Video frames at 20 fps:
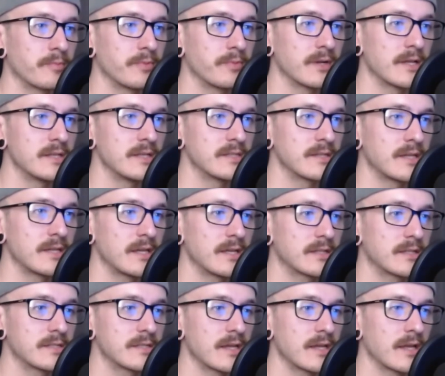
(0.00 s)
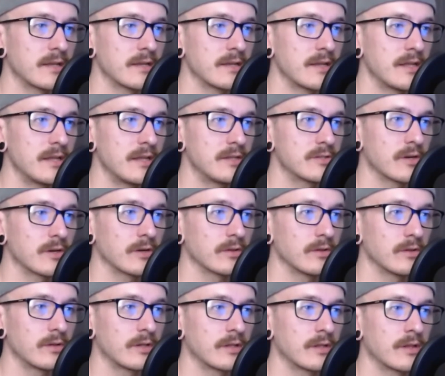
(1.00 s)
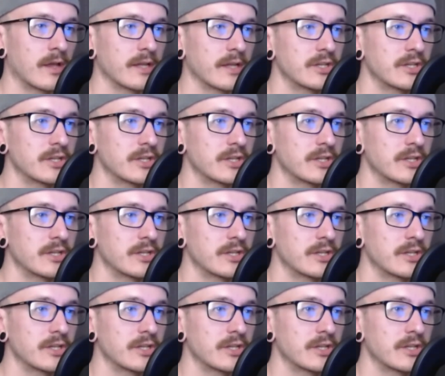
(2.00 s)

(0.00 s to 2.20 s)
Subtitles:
but his kicks and knees are looking like